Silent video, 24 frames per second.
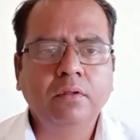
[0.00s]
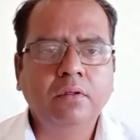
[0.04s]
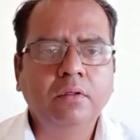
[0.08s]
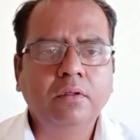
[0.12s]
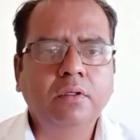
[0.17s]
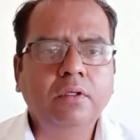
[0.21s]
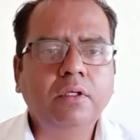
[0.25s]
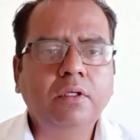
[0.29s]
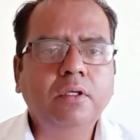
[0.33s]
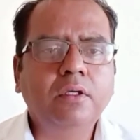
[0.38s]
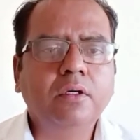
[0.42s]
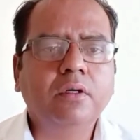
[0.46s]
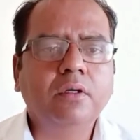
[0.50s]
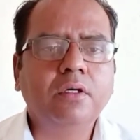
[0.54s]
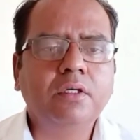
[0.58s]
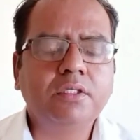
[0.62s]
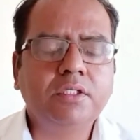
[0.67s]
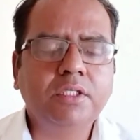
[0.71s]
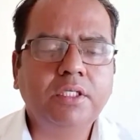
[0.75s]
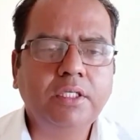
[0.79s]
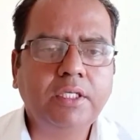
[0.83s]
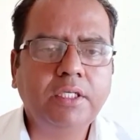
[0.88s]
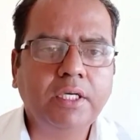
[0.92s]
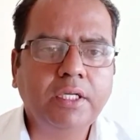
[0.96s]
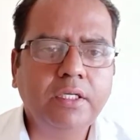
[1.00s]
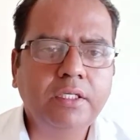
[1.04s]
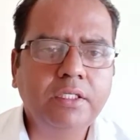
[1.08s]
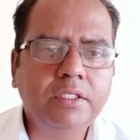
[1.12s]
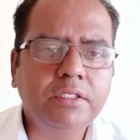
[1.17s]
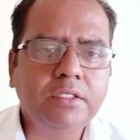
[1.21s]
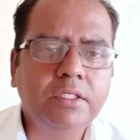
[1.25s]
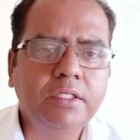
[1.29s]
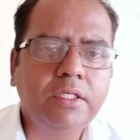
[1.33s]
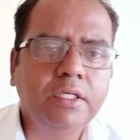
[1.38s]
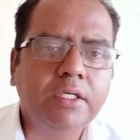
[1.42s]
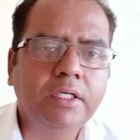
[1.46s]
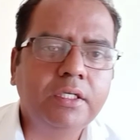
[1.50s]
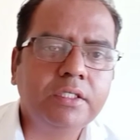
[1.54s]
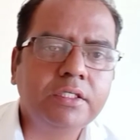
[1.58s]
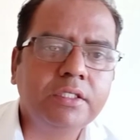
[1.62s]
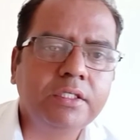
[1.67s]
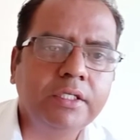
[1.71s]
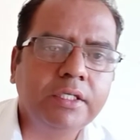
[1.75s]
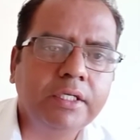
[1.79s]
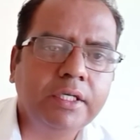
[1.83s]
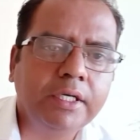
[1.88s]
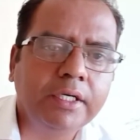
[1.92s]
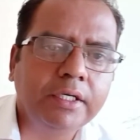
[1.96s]
He or she can easily
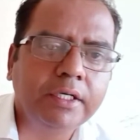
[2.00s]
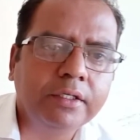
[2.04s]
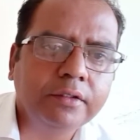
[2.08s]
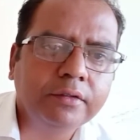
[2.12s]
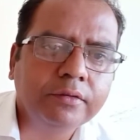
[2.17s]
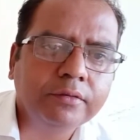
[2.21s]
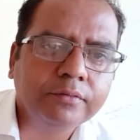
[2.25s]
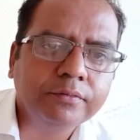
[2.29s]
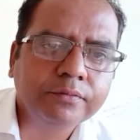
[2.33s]
understand